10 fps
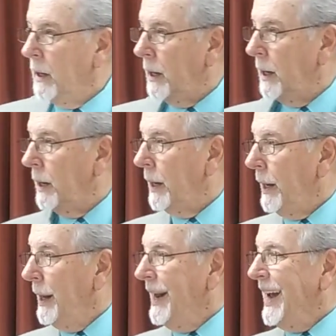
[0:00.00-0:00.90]
uh,
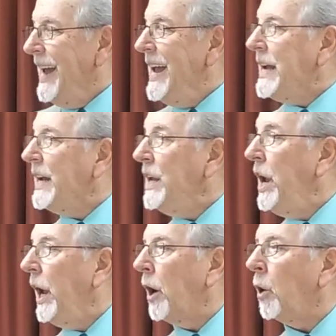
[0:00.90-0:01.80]
he can
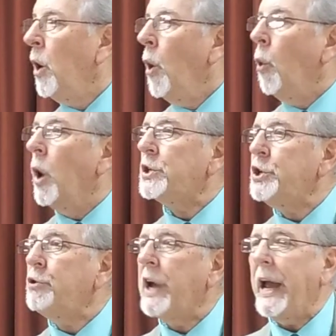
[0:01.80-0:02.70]
hear what
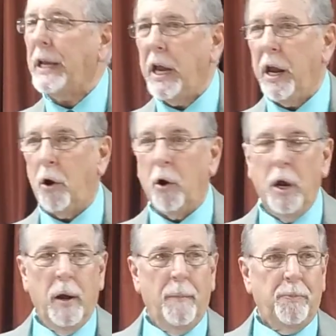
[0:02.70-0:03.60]
you can't hear
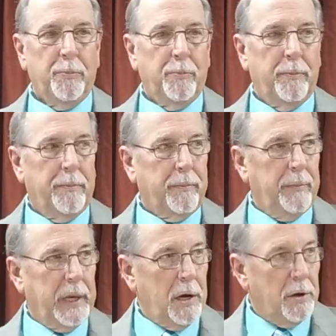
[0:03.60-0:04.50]

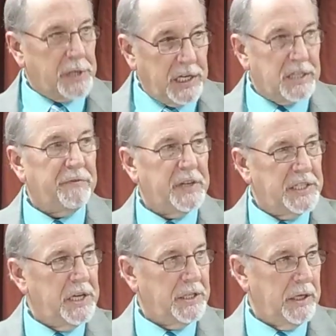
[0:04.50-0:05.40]
because he's a
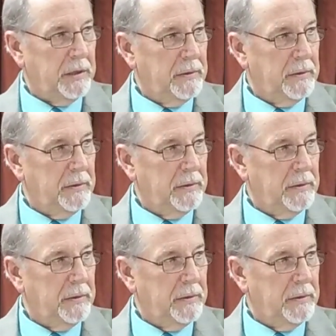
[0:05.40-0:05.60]
physician.